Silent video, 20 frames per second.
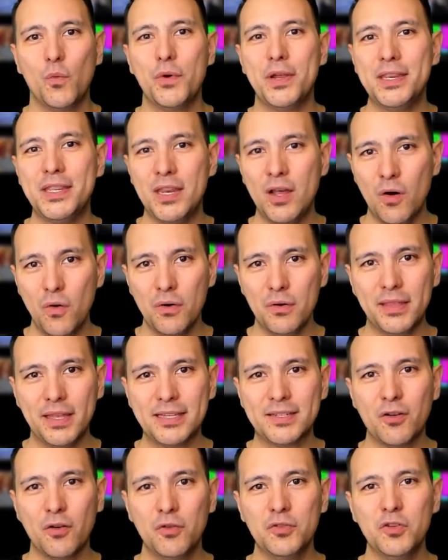we know that
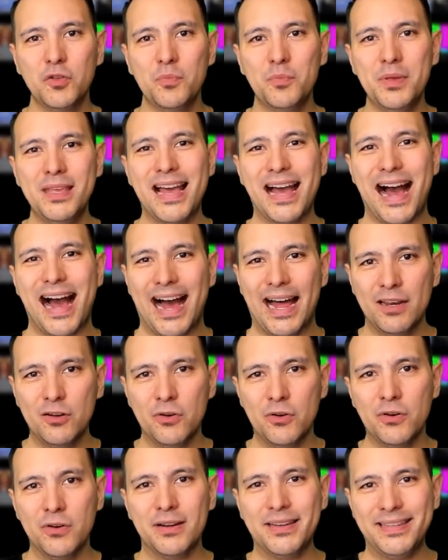it's going to be
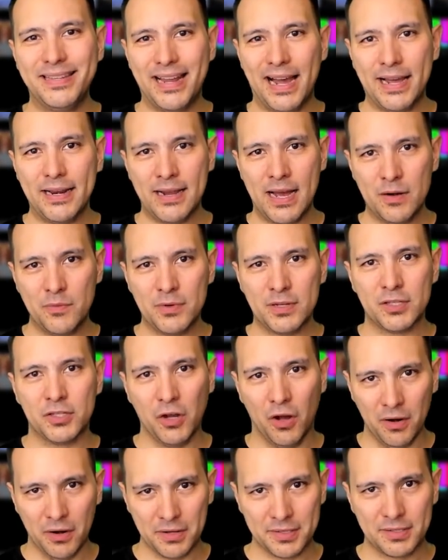under
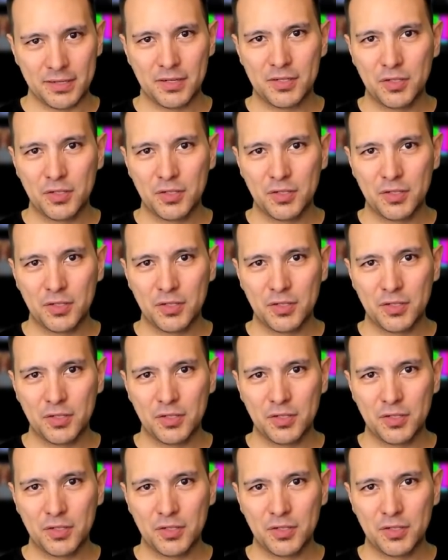$900.